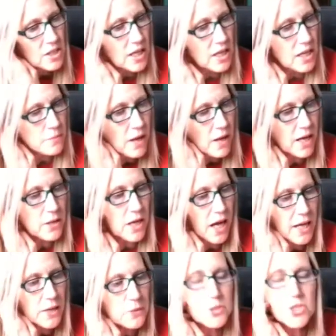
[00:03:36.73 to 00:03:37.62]

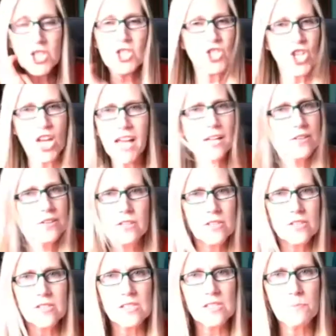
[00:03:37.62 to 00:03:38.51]
how would you check that
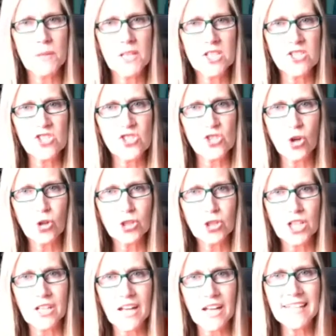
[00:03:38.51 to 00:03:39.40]
this has been
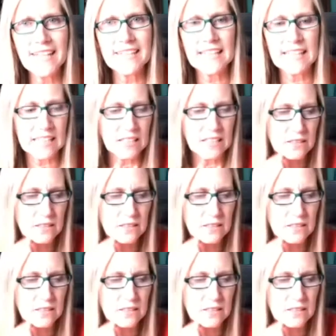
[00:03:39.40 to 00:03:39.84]
installed correctly?